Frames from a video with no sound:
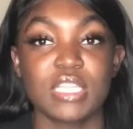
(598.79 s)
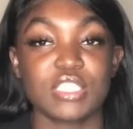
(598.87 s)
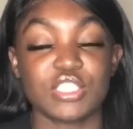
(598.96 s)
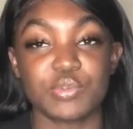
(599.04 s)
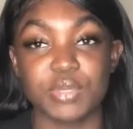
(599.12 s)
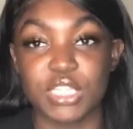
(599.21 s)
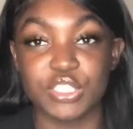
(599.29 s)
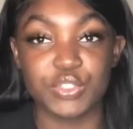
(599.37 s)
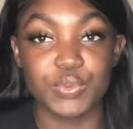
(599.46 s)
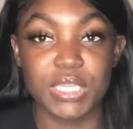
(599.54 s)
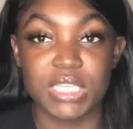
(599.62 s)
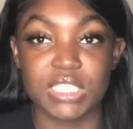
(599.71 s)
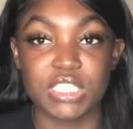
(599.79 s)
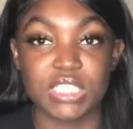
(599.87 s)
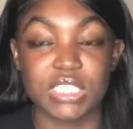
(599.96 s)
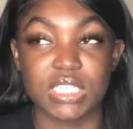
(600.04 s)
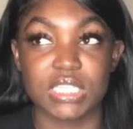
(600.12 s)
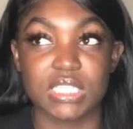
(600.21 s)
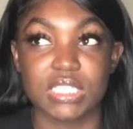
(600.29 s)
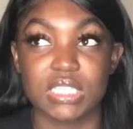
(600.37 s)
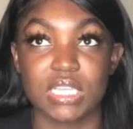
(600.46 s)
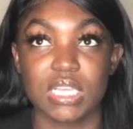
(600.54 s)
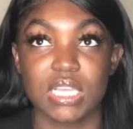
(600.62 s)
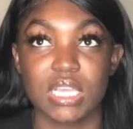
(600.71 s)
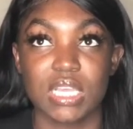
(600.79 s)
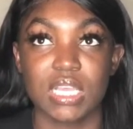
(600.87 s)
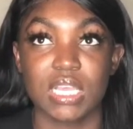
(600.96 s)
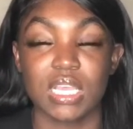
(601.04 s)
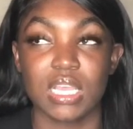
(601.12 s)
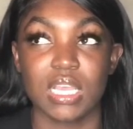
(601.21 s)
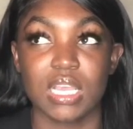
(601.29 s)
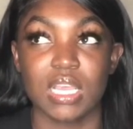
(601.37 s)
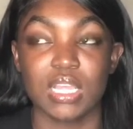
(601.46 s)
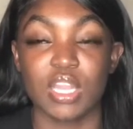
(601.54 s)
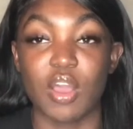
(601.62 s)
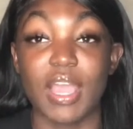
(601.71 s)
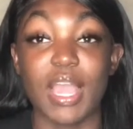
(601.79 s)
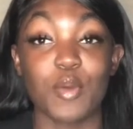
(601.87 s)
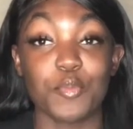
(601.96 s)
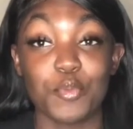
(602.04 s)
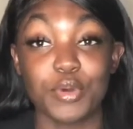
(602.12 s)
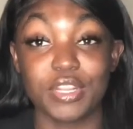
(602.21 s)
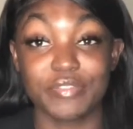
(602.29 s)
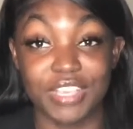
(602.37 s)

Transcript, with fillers: to twenty-two inches. No, I got one of